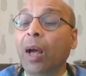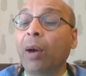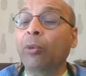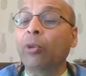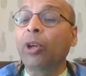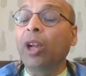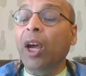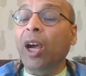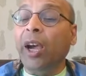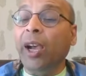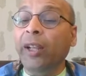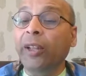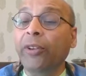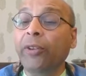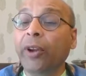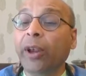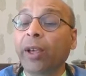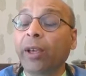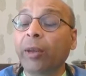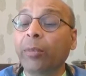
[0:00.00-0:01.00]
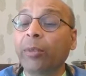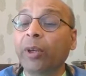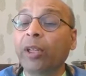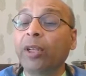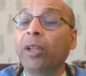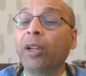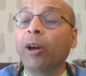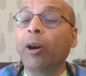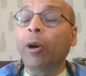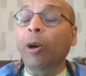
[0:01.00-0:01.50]
I would highly
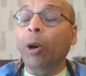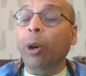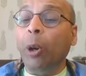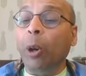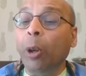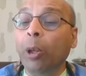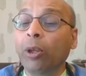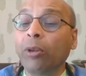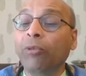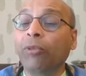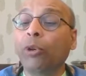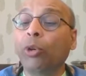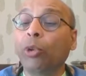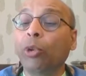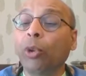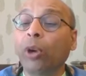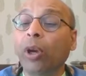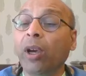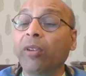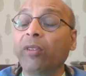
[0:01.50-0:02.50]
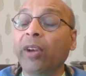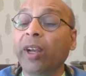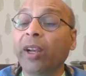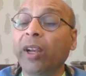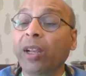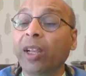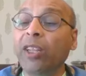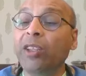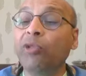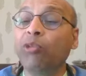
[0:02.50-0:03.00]
recommend all of you to have
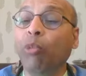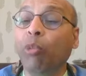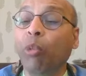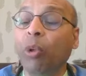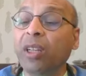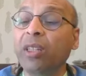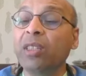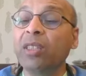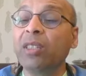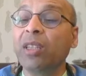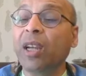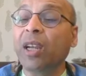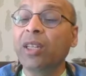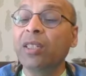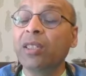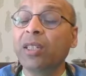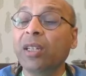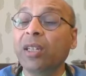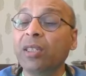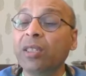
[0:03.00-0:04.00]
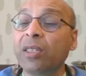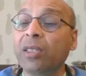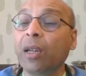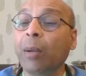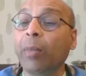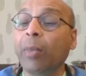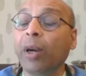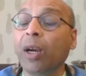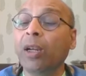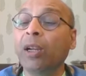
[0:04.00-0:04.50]
at least one size
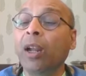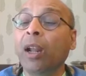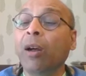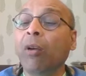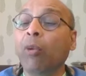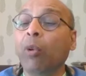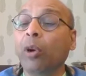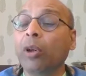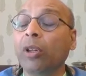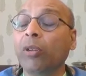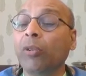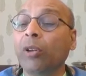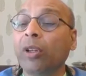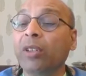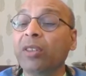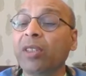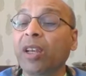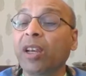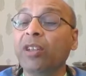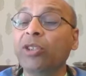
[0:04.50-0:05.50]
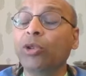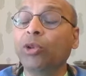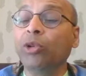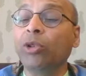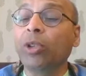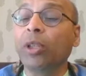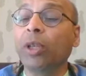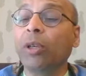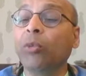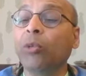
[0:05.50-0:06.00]
Instapot, whatever size
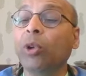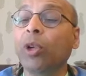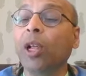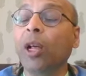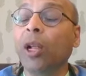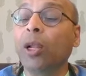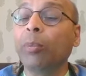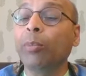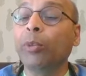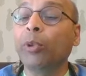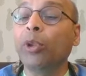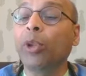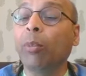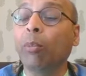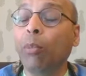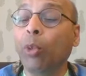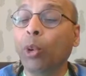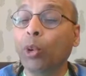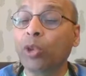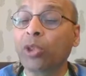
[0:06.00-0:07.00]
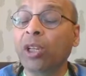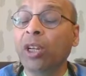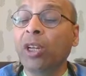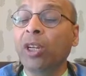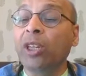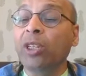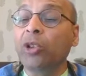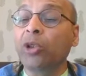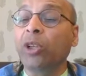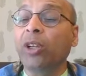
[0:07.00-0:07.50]
you think will help you the most.
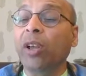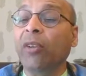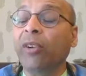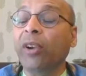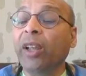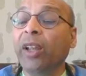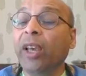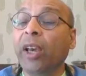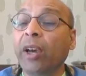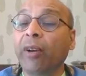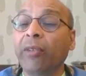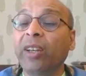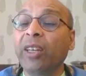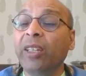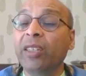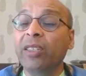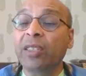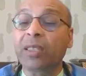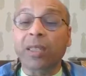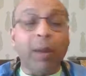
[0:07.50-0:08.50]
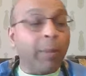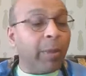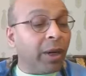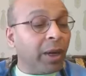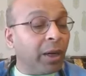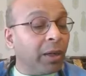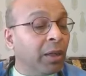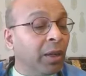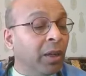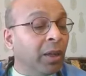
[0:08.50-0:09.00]
So definitely have
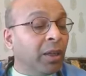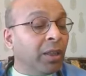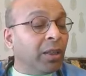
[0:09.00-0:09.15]
Instapot.